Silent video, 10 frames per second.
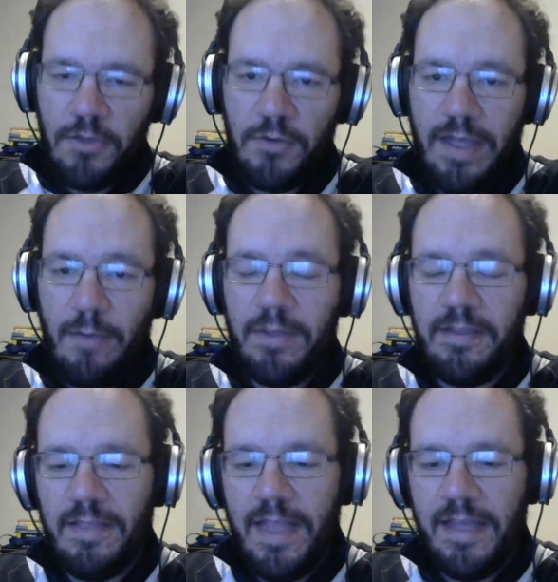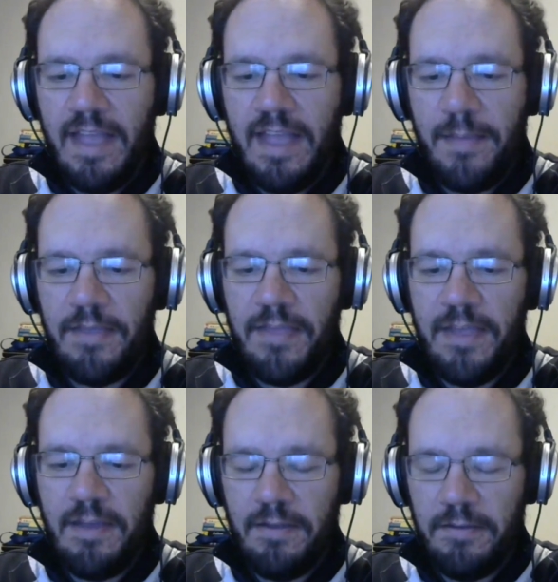yeah, what's it like taping
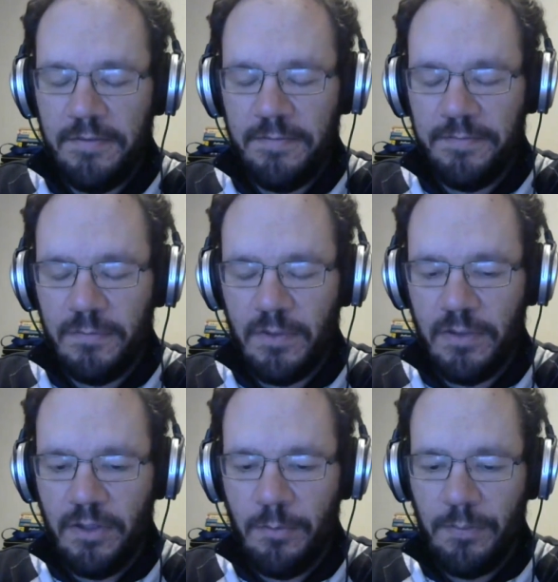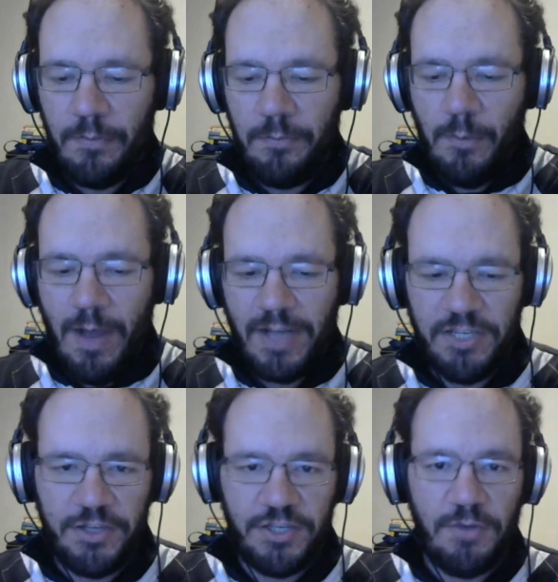the, you know, watching
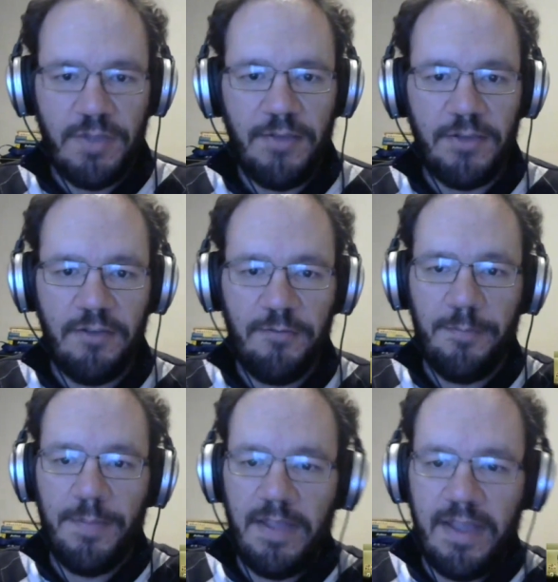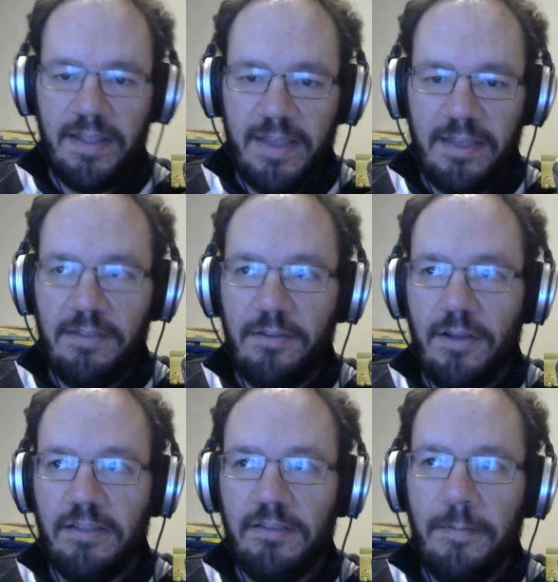the show now that you've been a contestant on it?